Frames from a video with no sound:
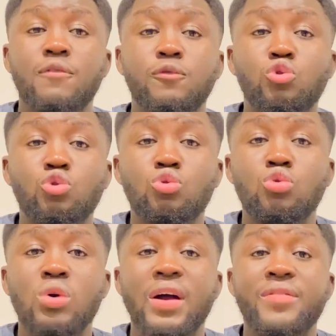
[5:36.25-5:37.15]

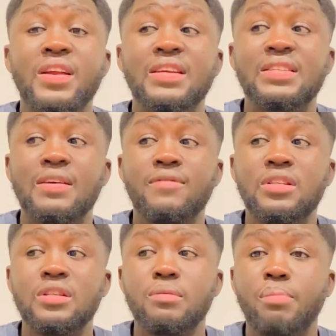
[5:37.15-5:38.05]

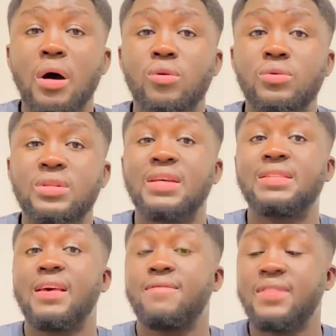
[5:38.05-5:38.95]
£270
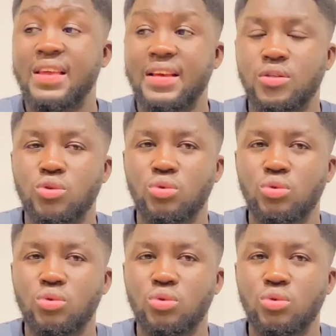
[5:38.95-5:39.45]
as evidence.